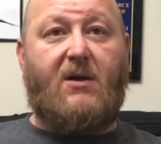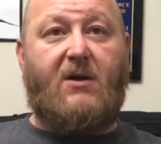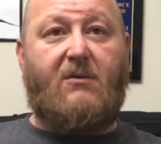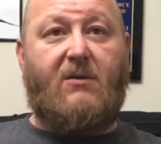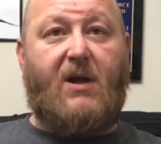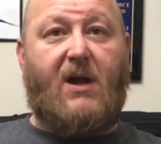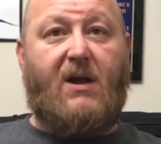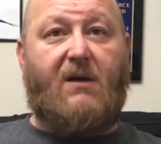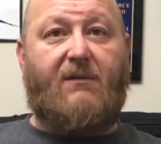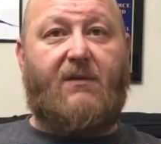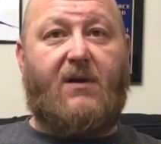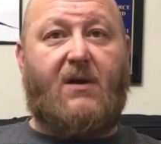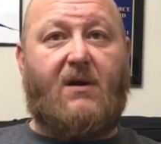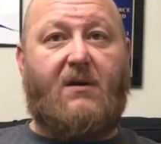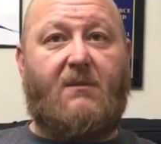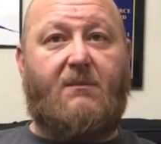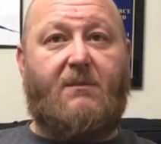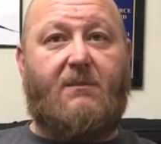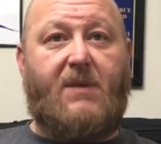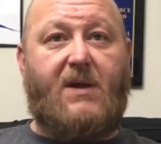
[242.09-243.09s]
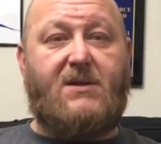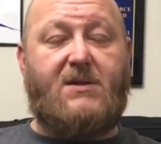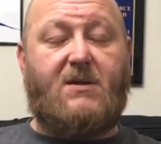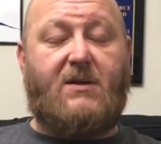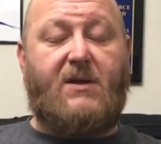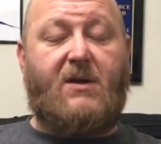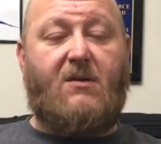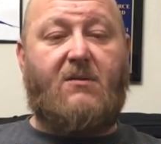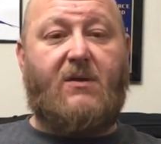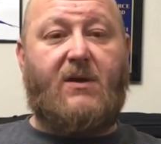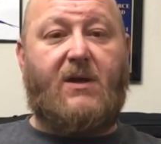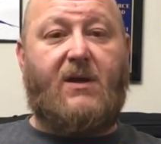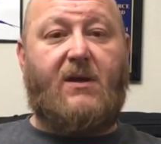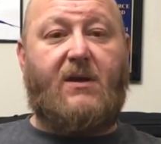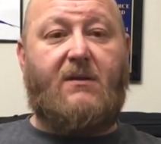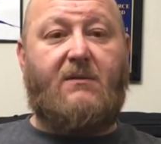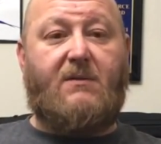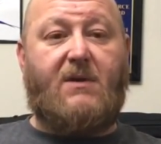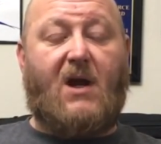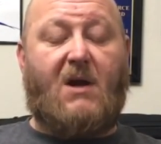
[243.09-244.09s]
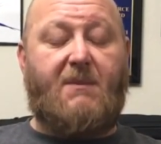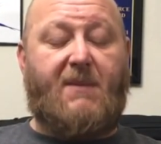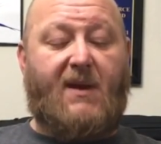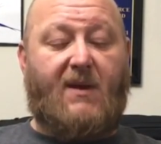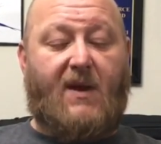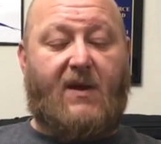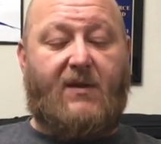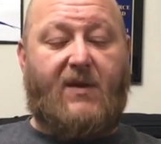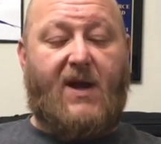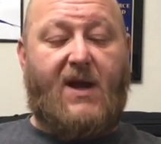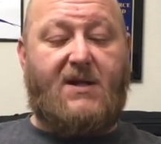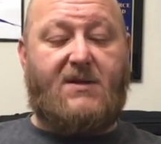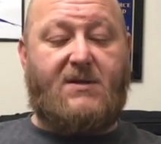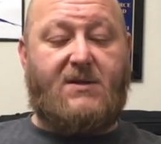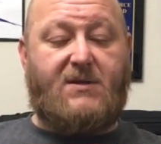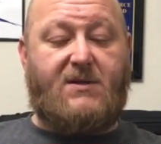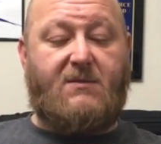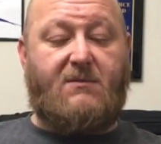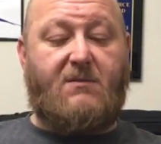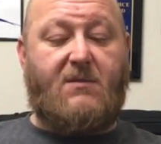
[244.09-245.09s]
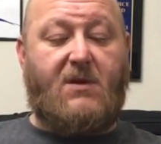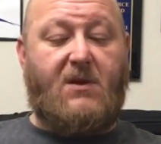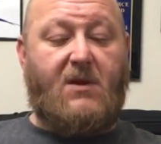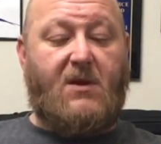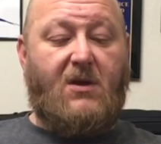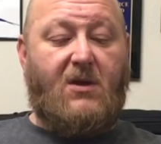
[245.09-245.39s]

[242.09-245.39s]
You would have basically only a carbine length gas system,